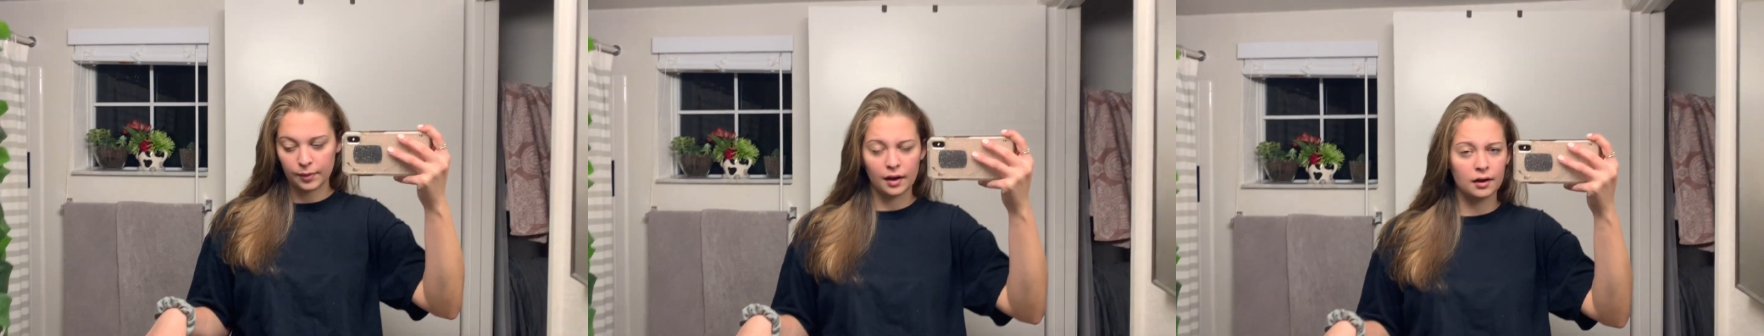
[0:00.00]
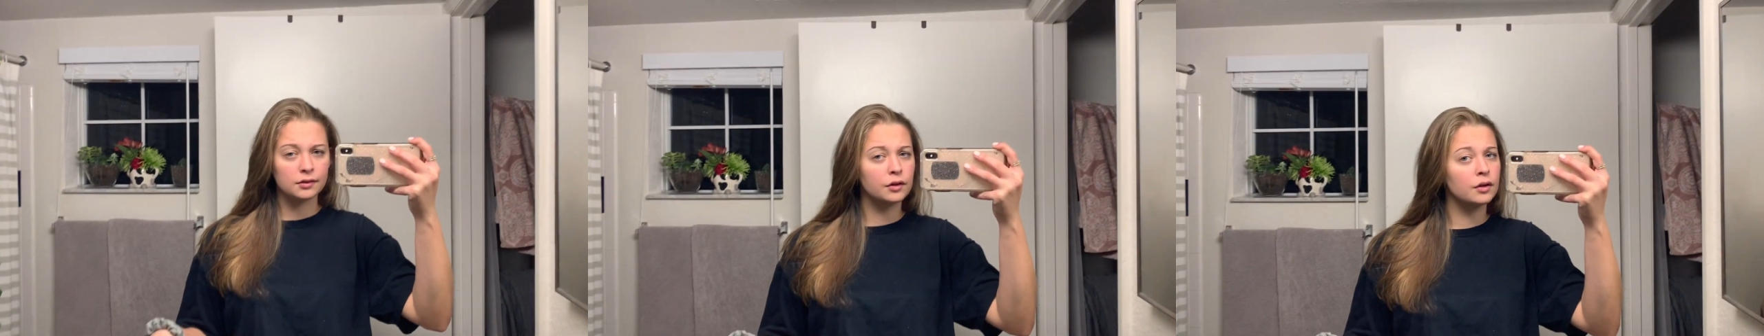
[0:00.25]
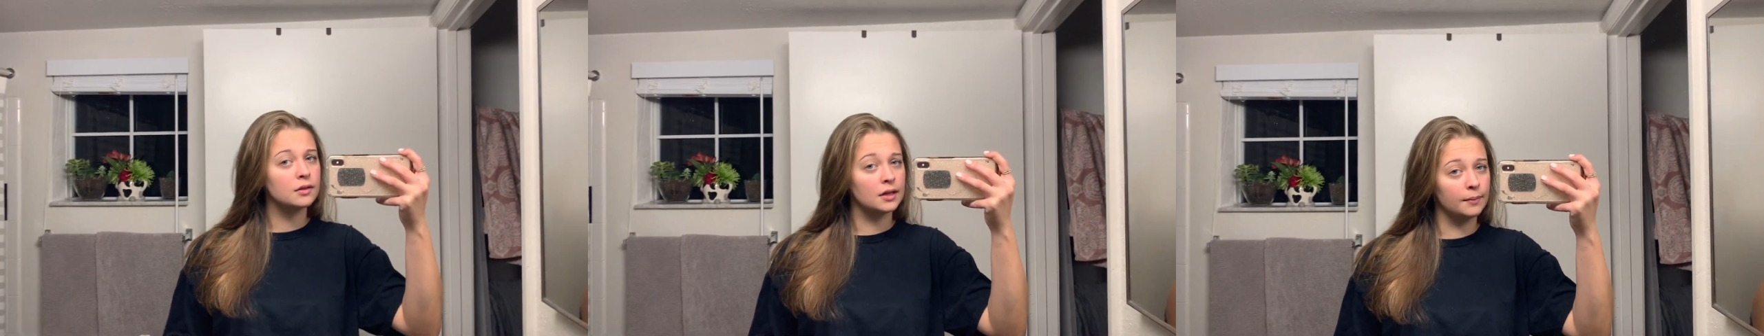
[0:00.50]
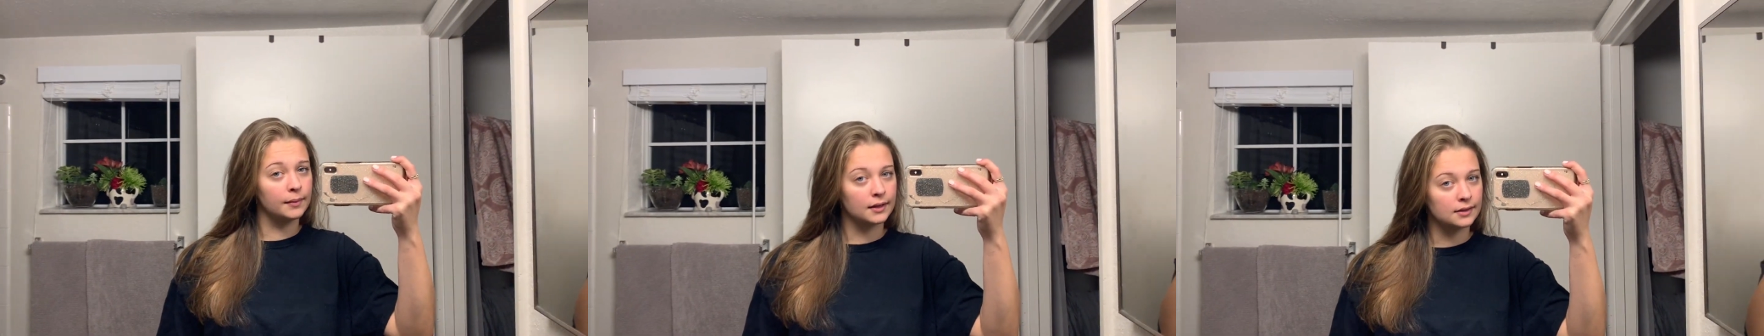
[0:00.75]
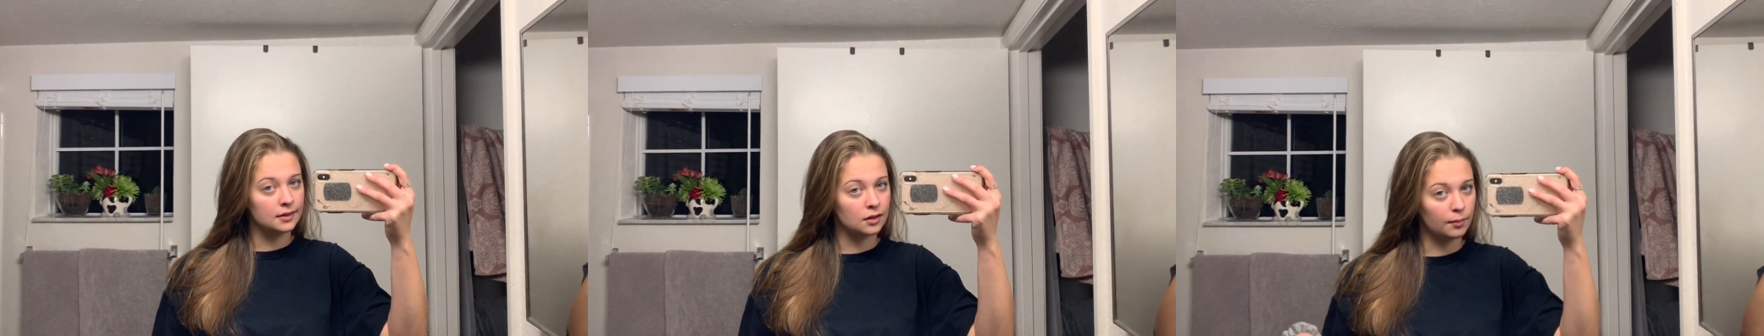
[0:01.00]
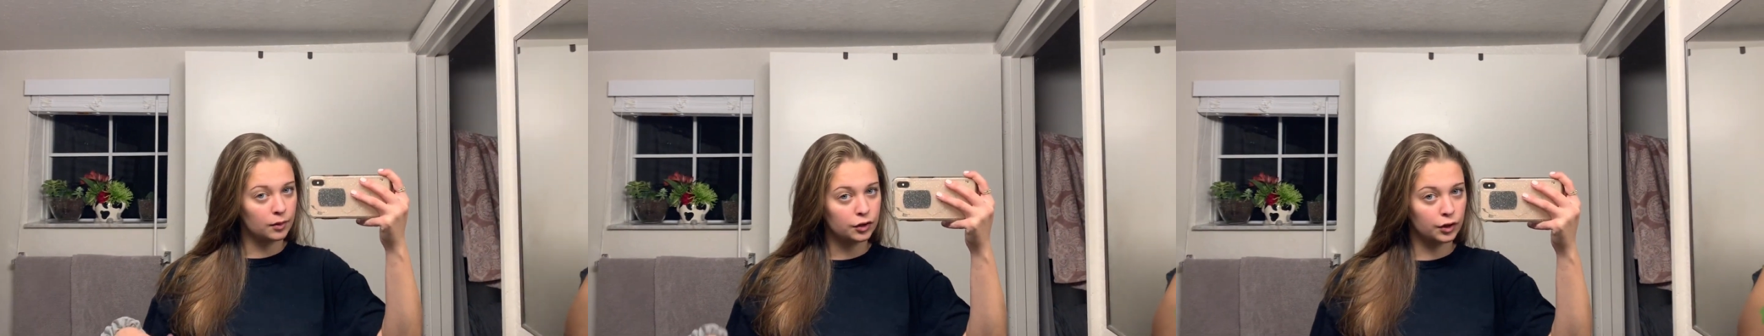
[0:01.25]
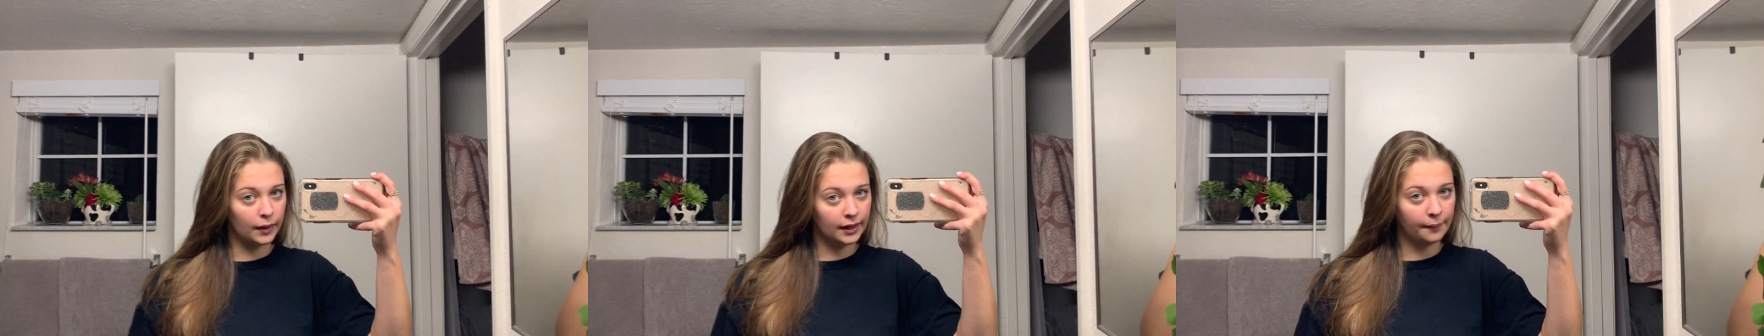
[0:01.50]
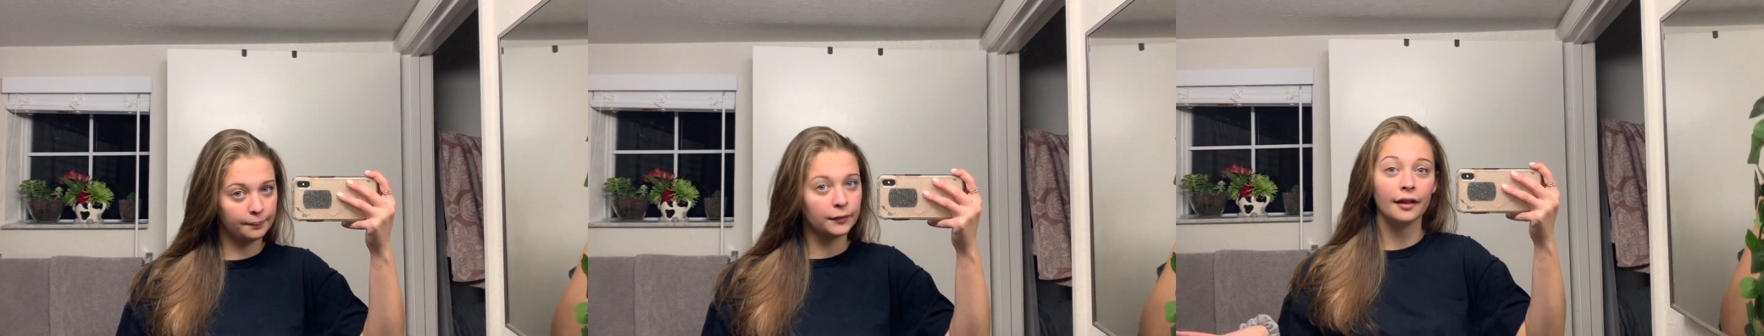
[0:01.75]
but also go to sleep because it's almost 2
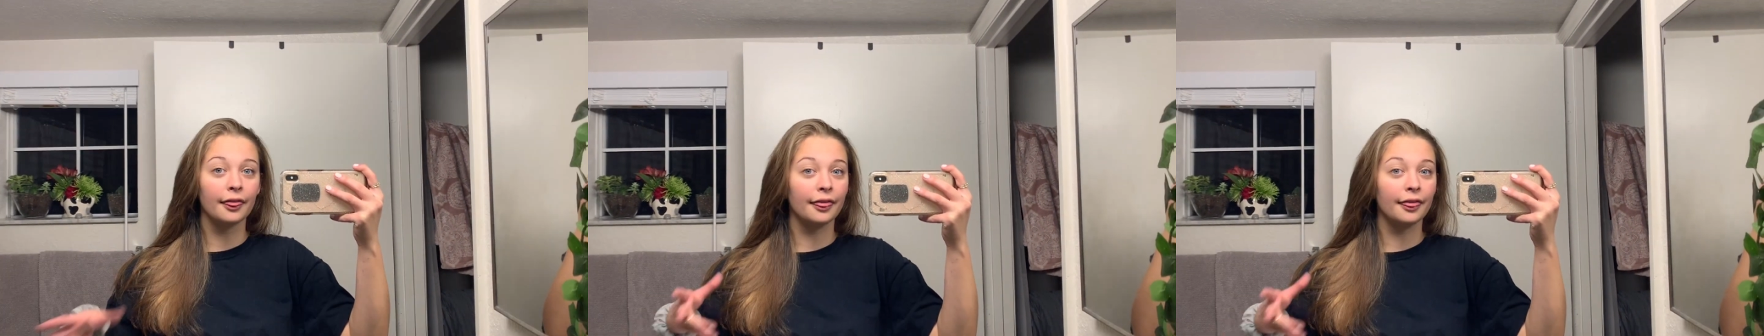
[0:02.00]
a.m.